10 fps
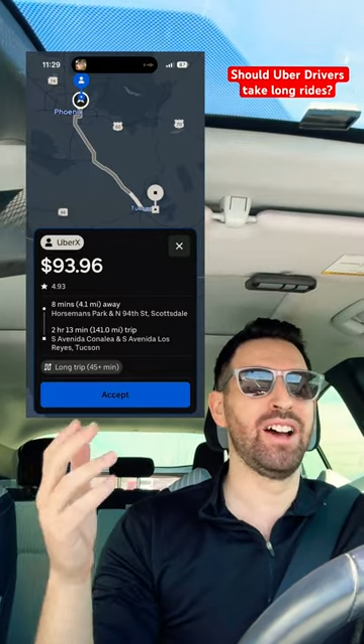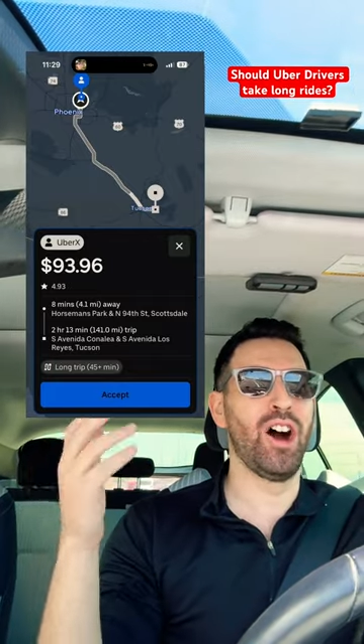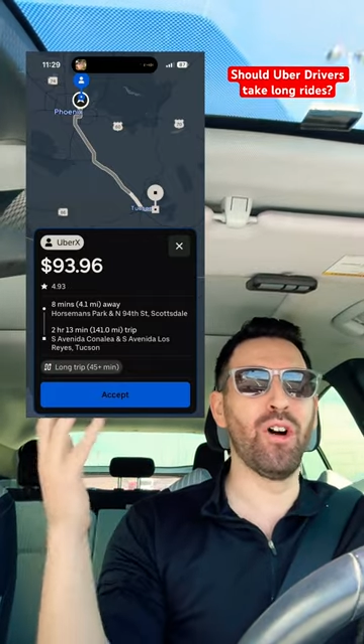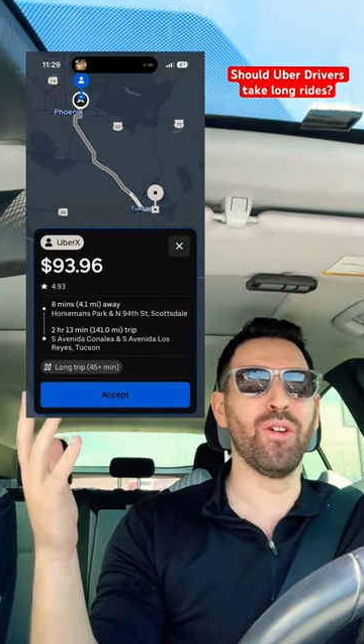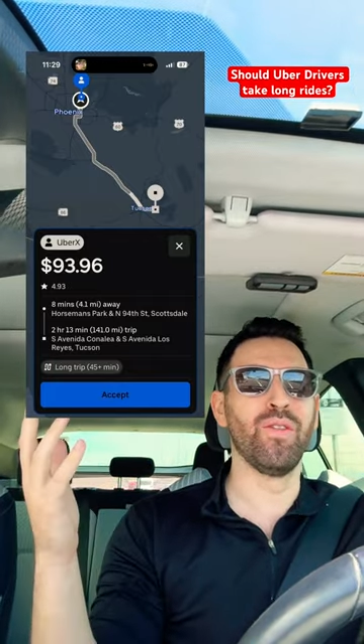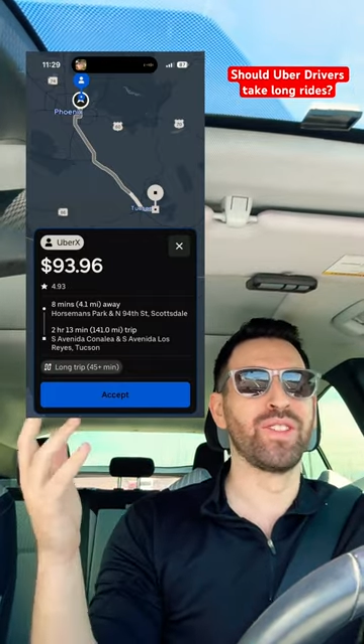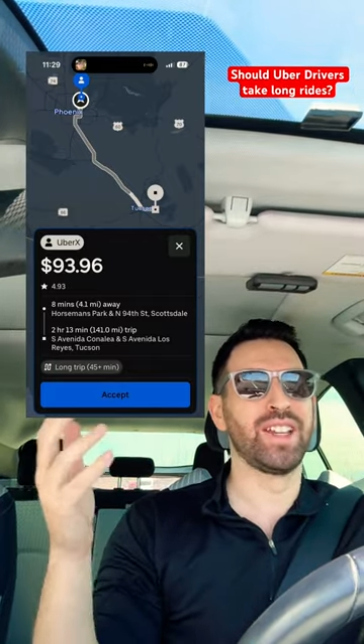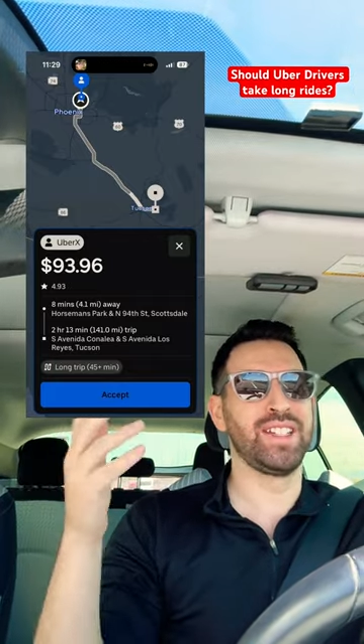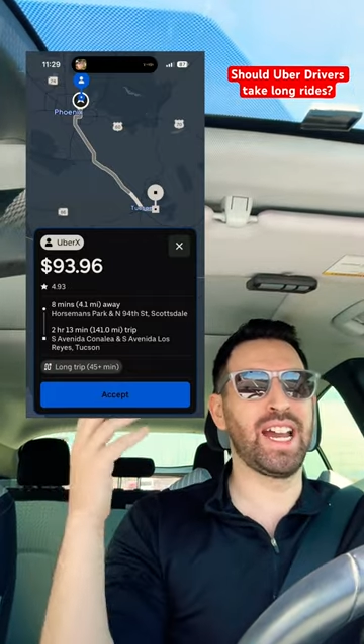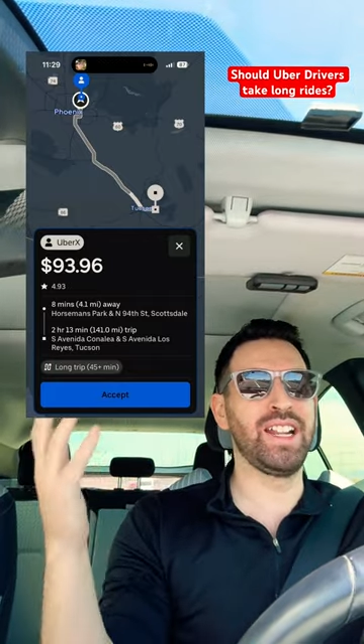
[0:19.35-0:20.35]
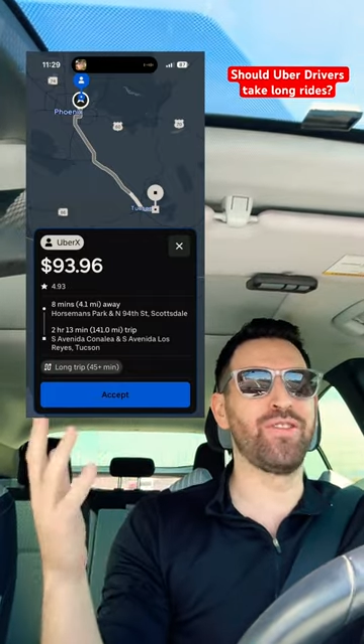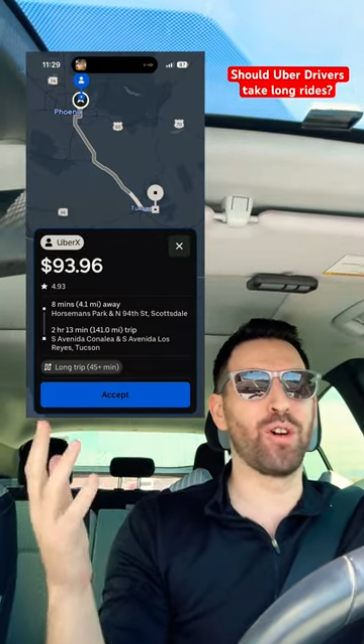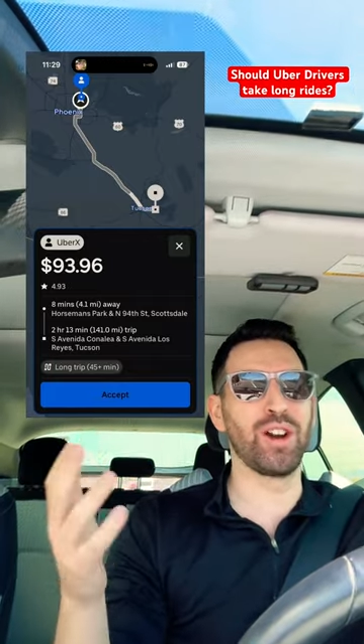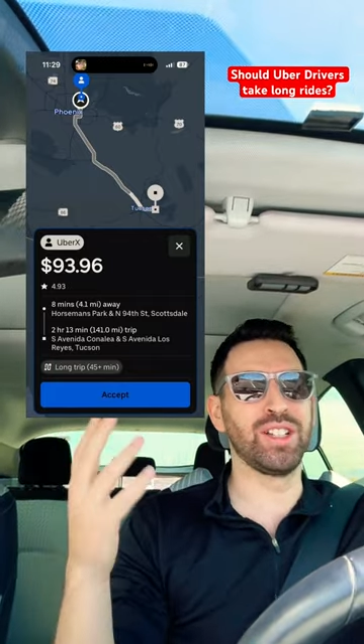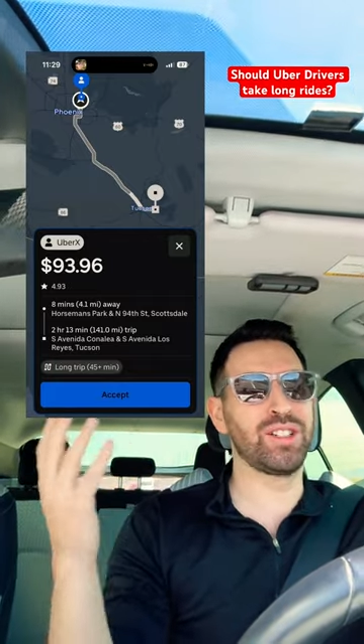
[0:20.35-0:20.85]
oh,
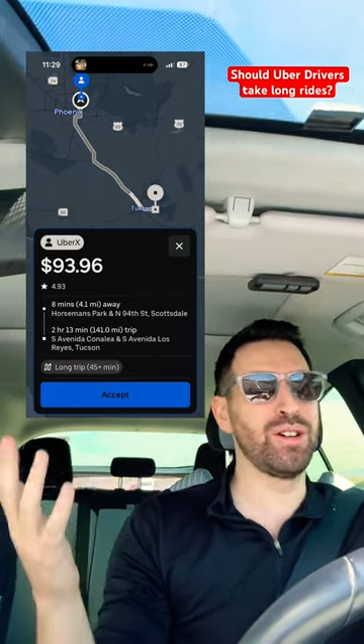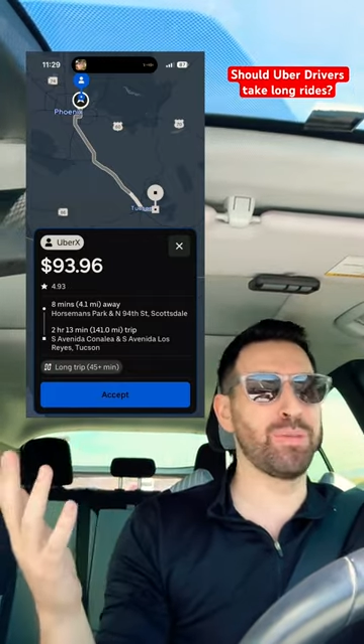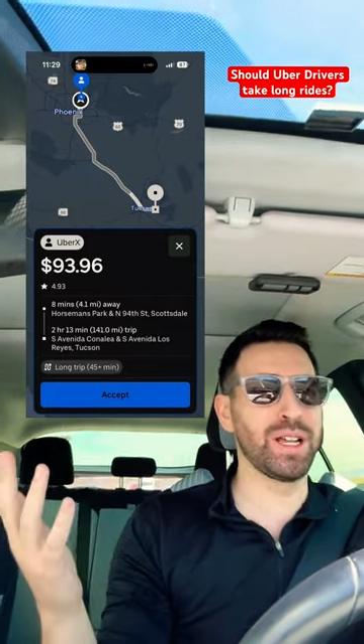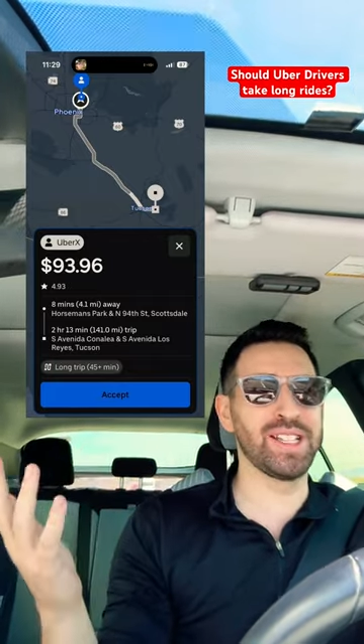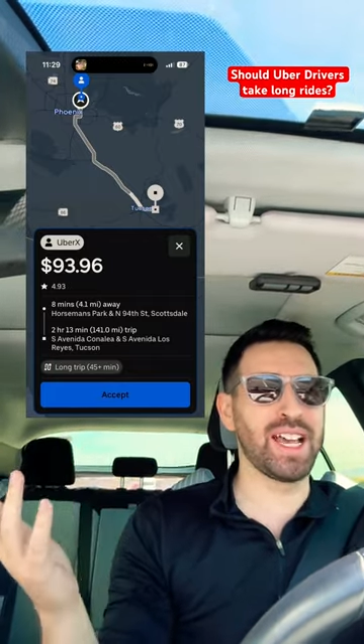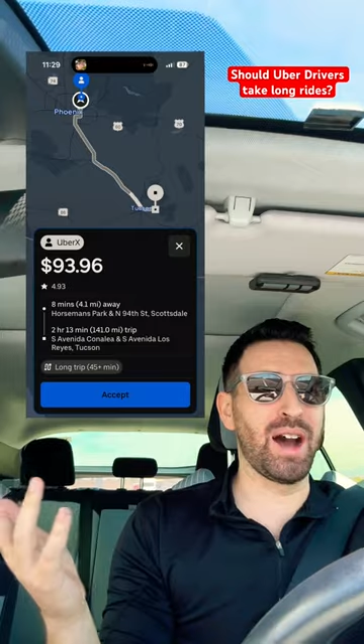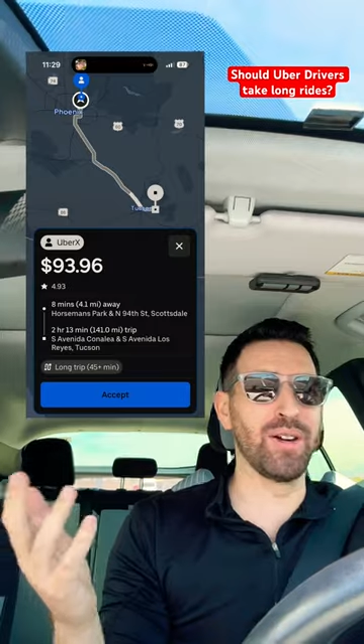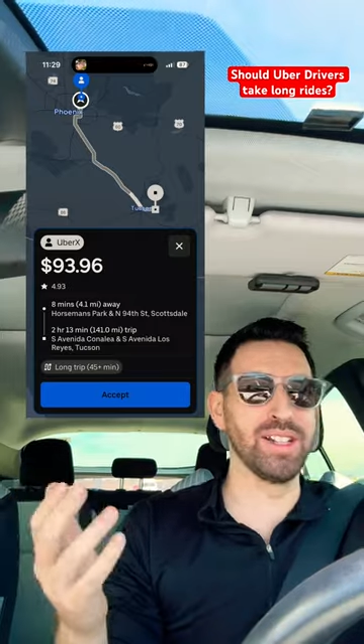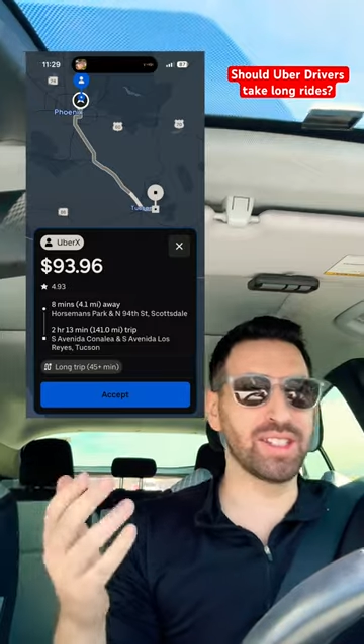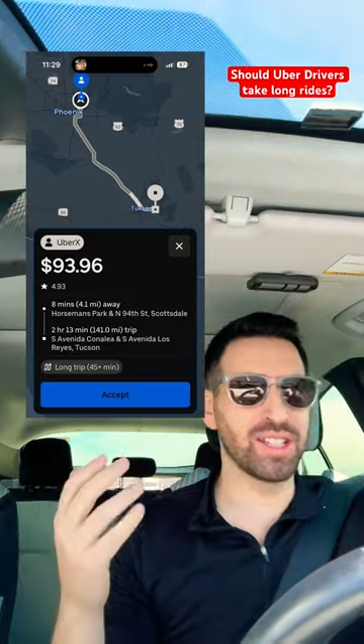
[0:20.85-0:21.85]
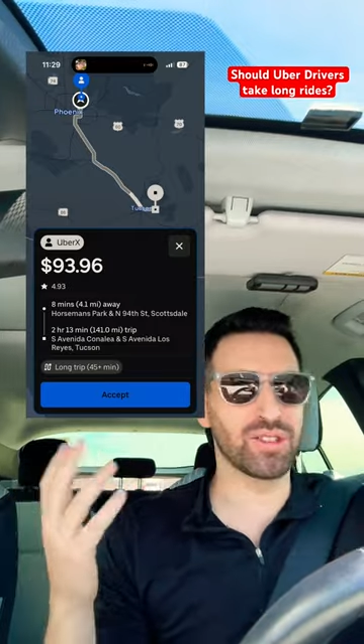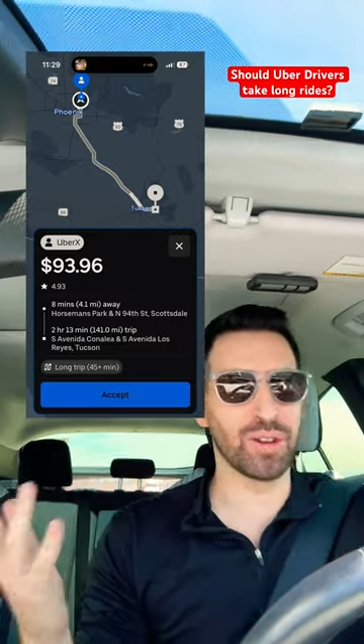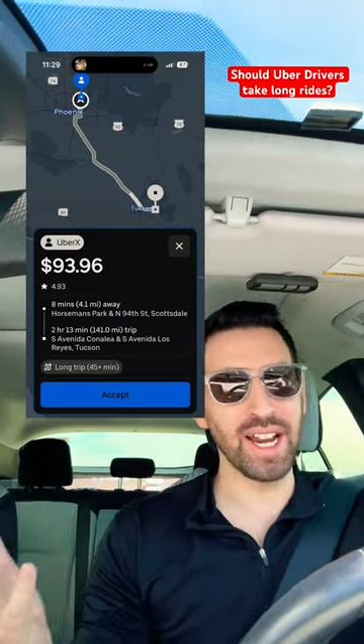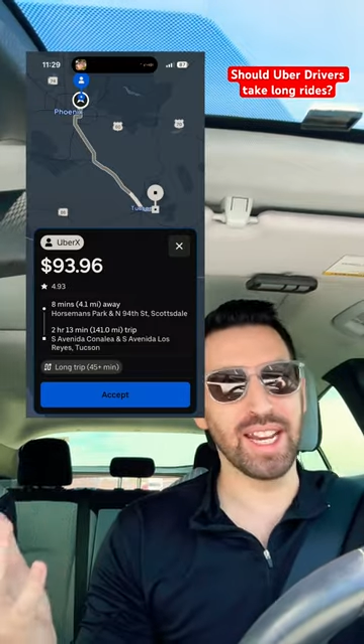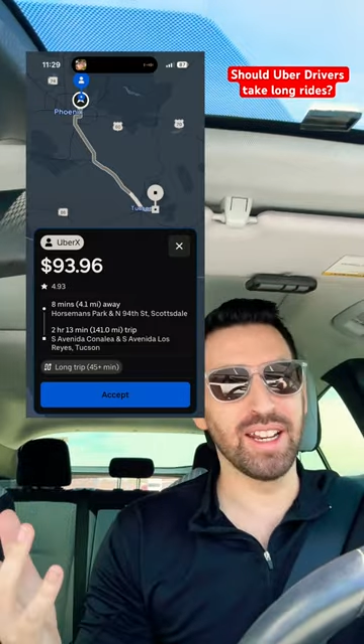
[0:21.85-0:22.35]
94 and 2 plus hours, that's
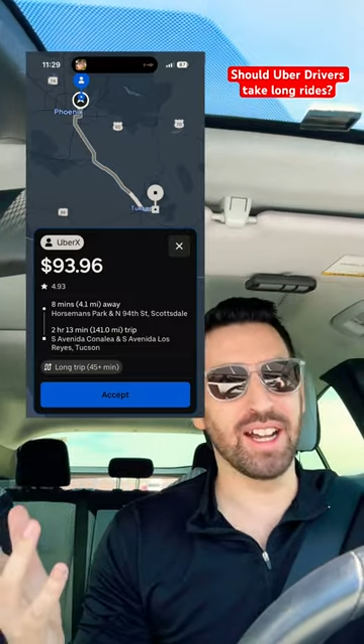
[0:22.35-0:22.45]
great.